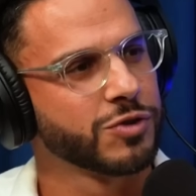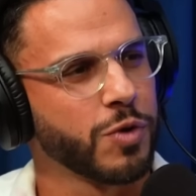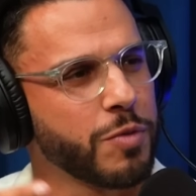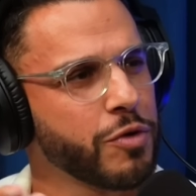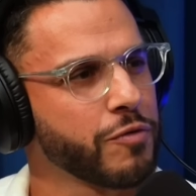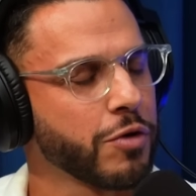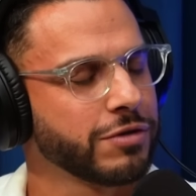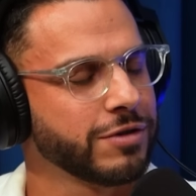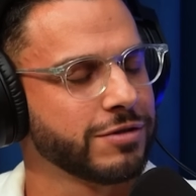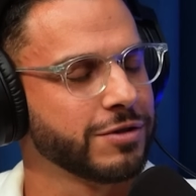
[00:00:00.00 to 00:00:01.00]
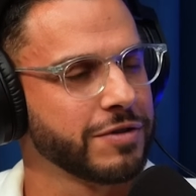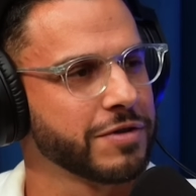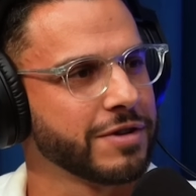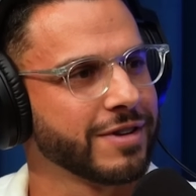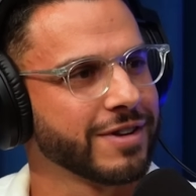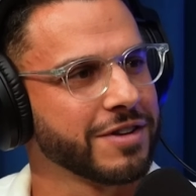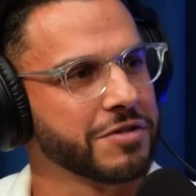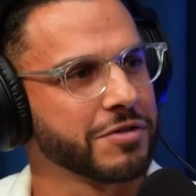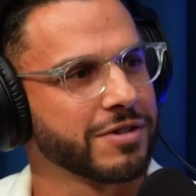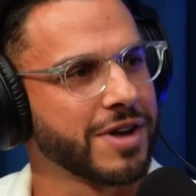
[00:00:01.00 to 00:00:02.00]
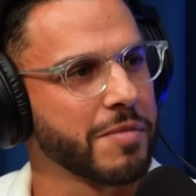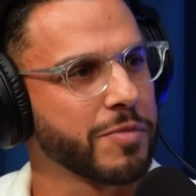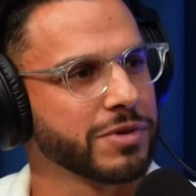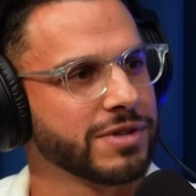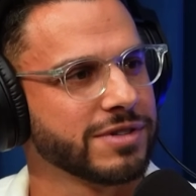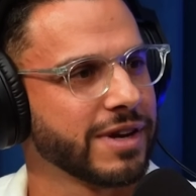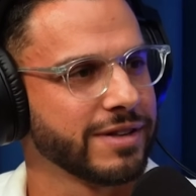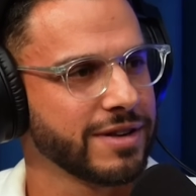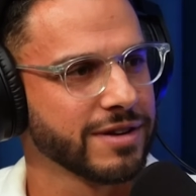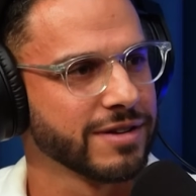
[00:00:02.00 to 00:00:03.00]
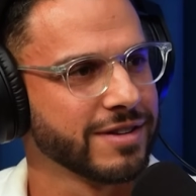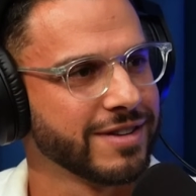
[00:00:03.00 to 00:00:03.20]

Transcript: So what provoked you to even come up with this idea?